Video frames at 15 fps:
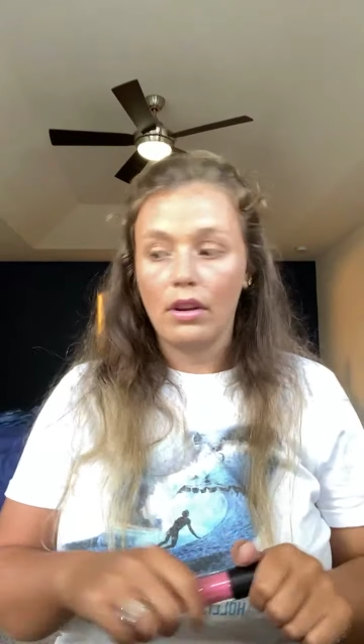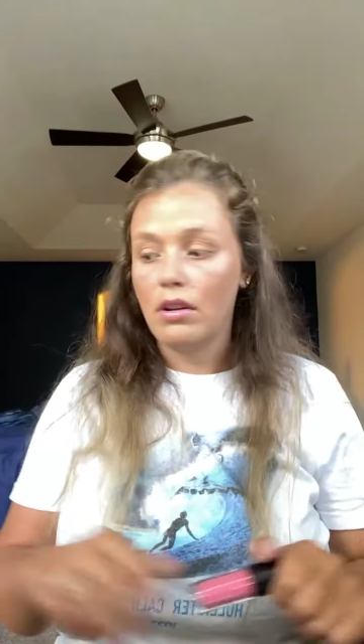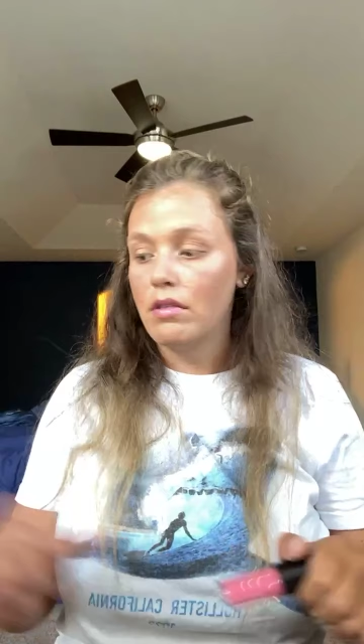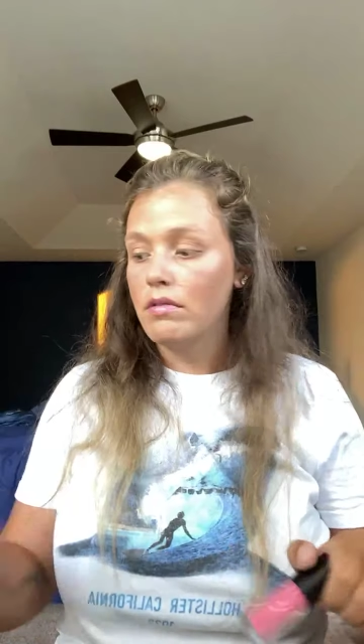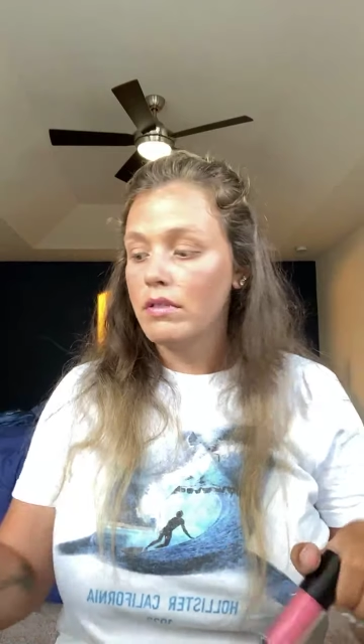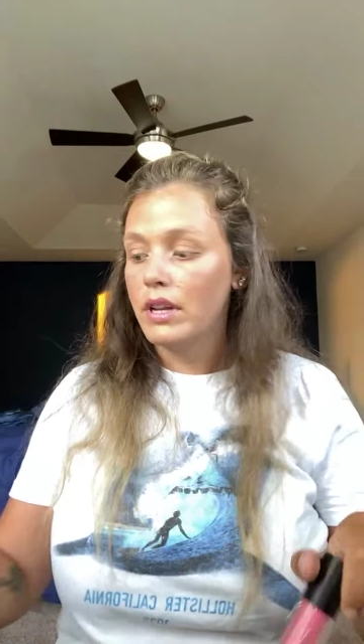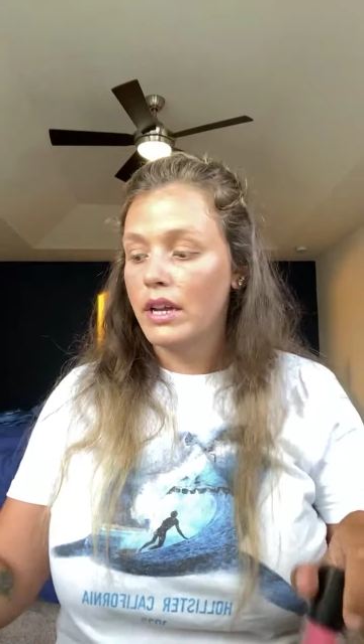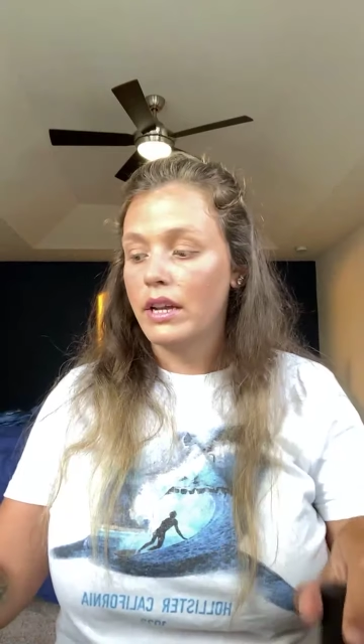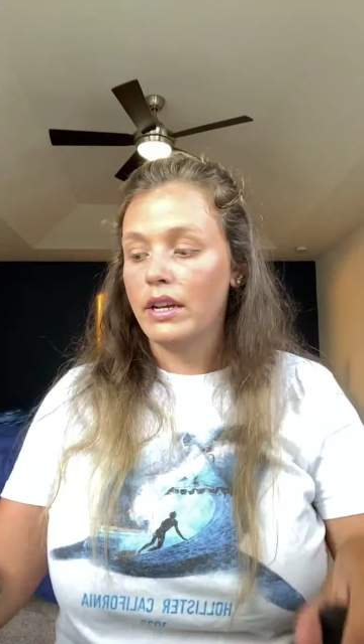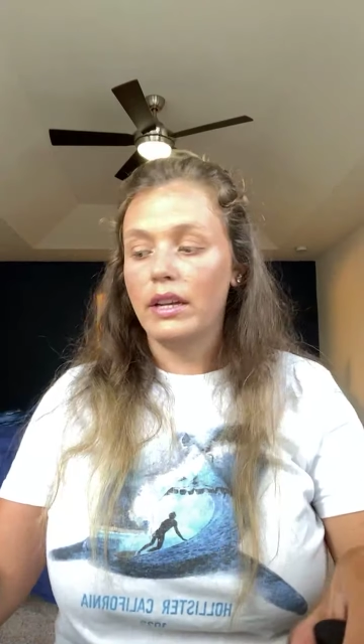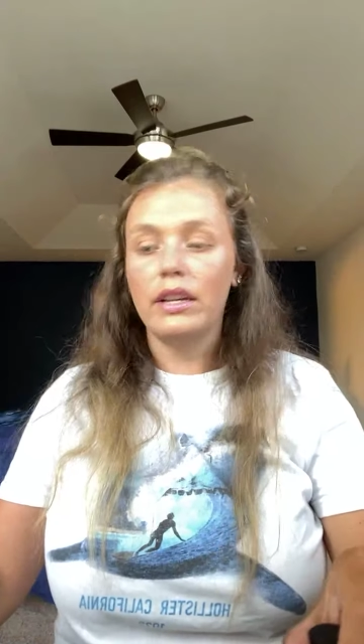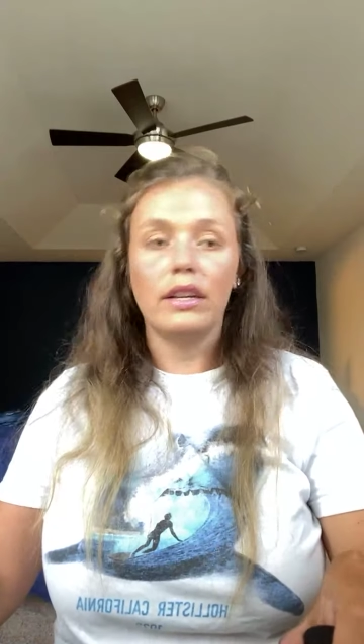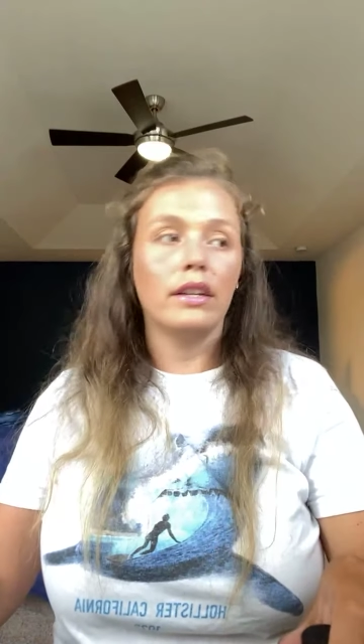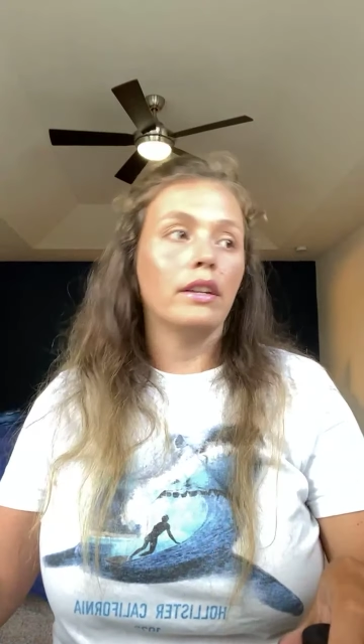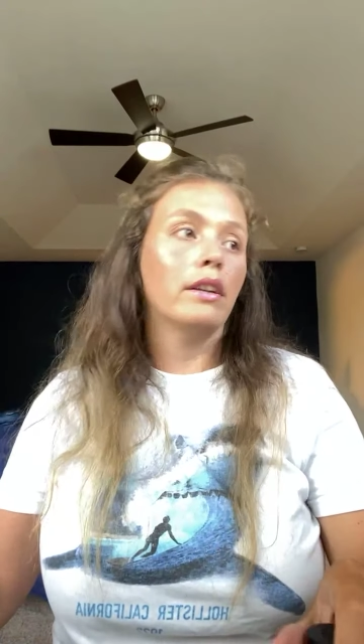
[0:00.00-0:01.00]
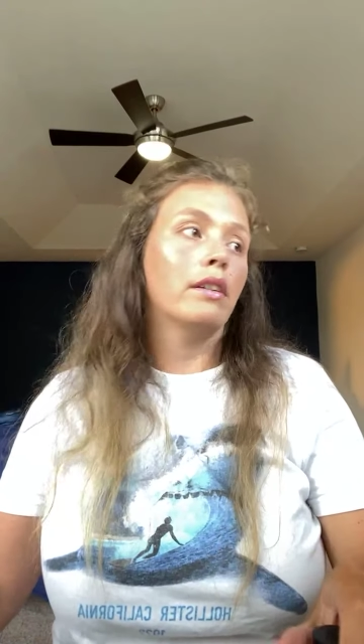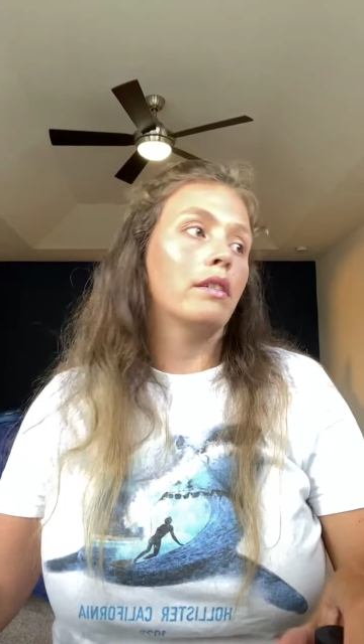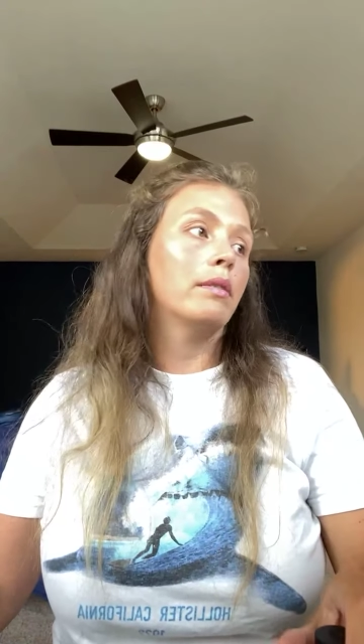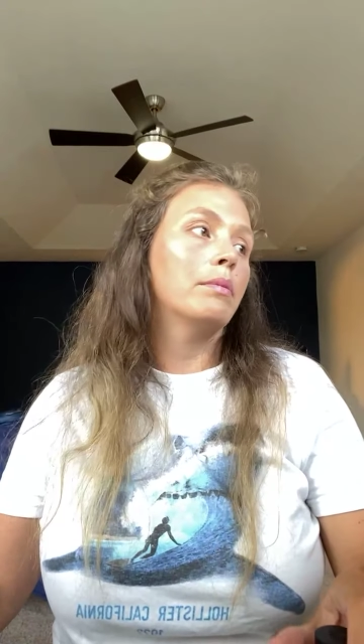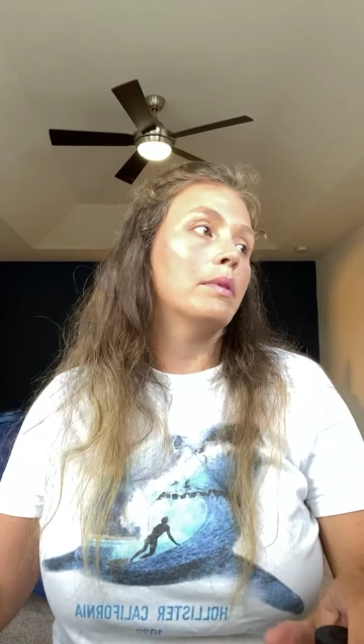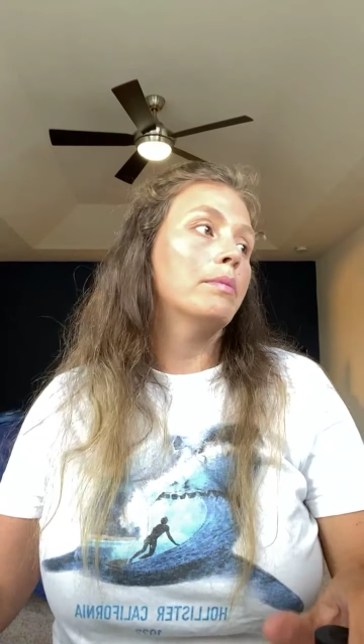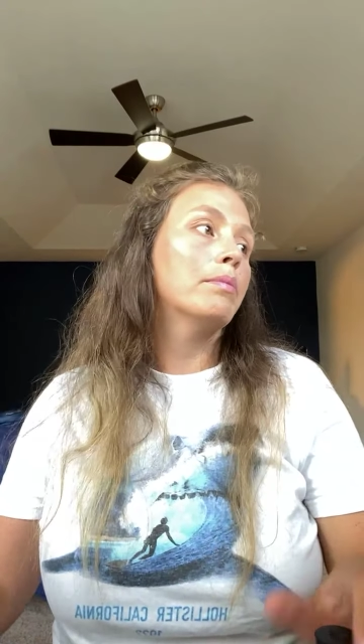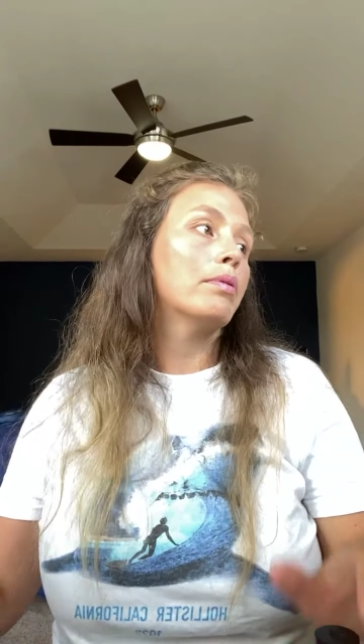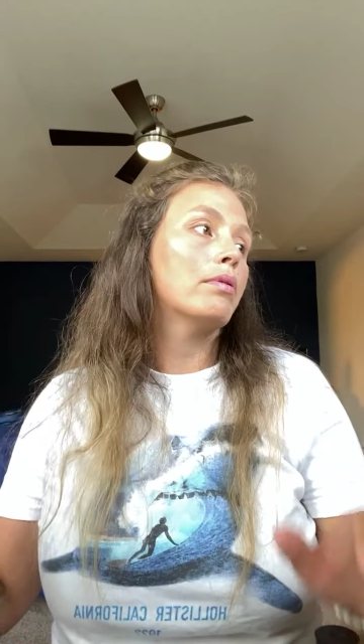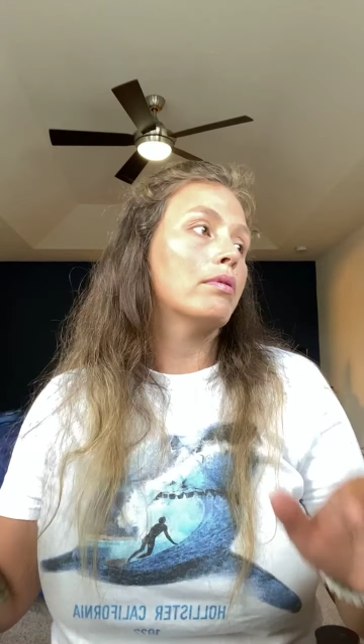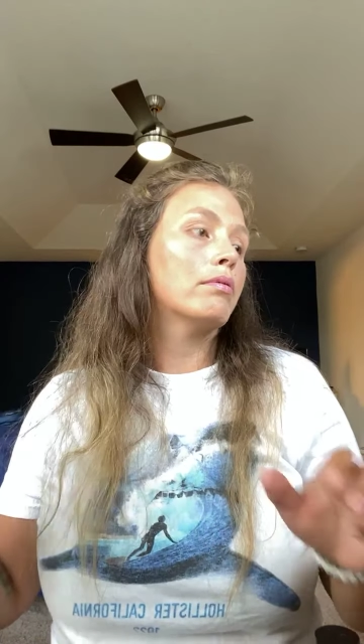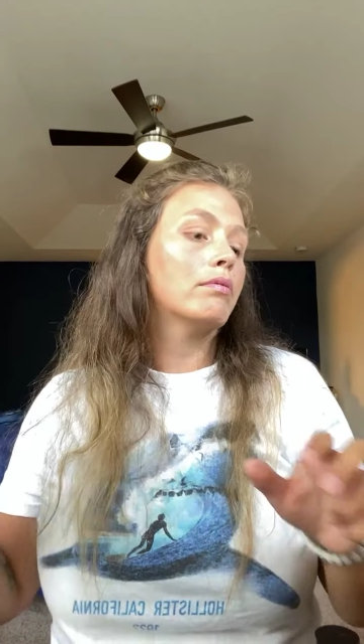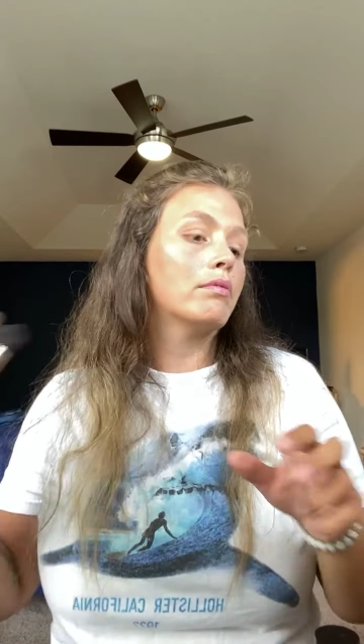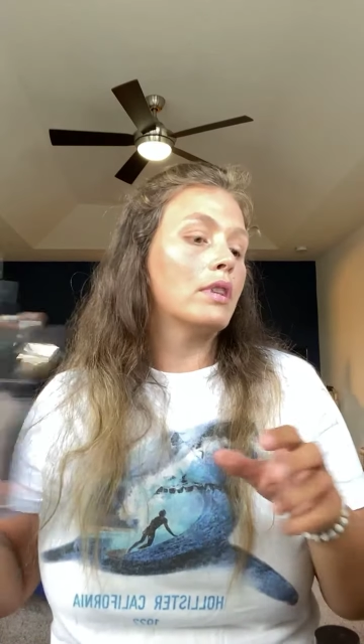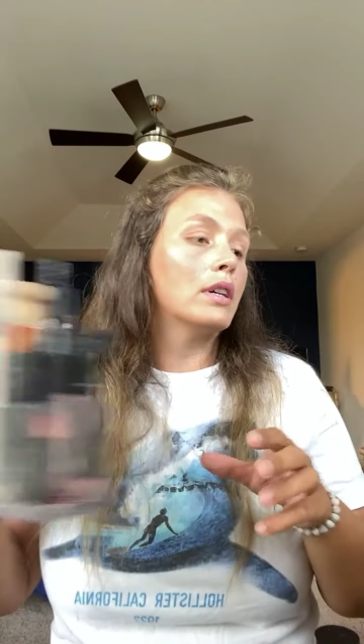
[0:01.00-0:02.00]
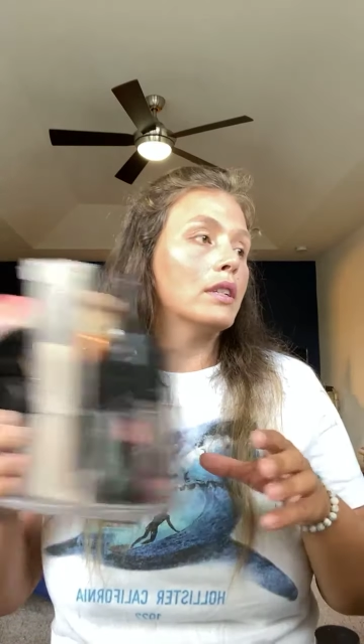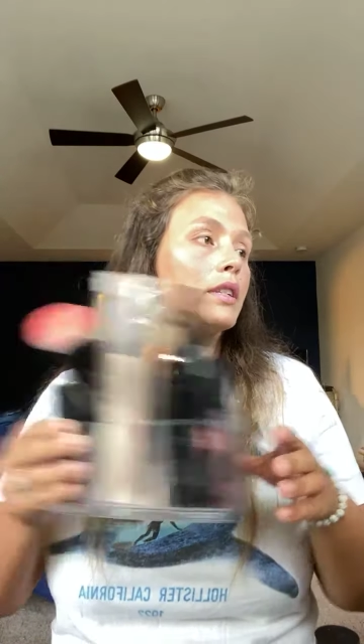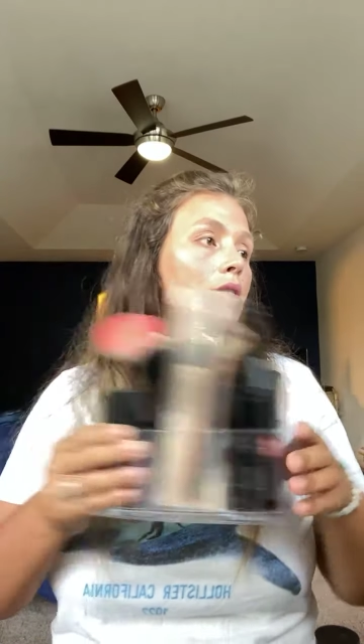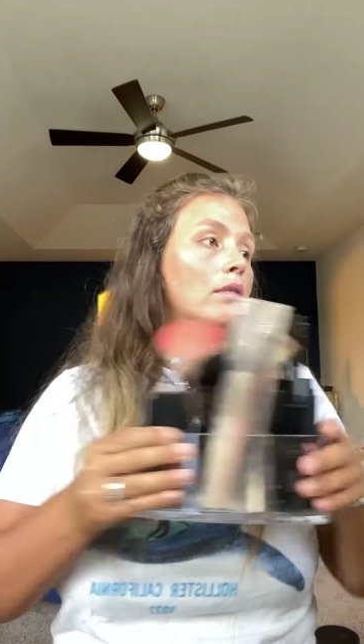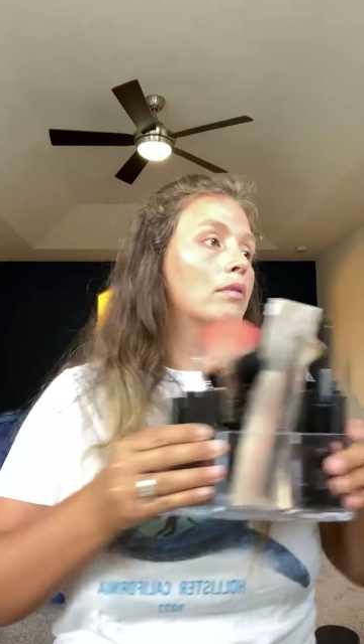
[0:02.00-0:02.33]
Okay, I'm impressed.